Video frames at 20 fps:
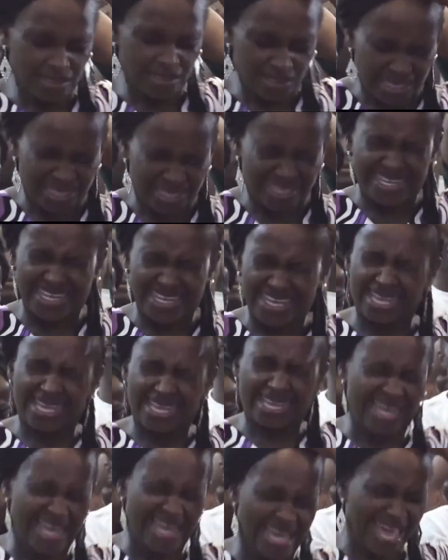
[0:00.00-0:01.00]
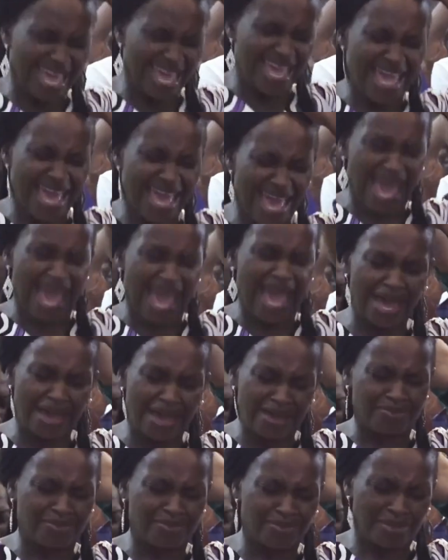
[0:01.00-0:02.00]
life and they will desire to
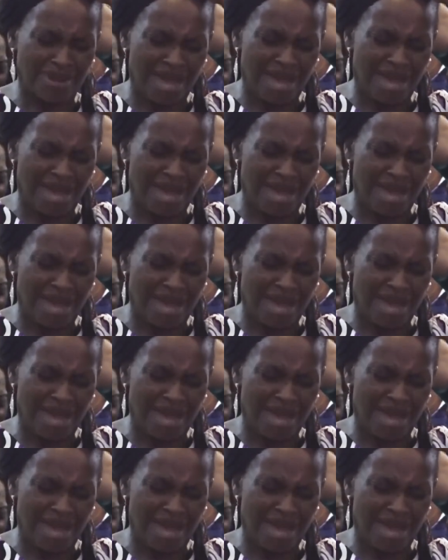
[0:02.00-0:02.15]
know him.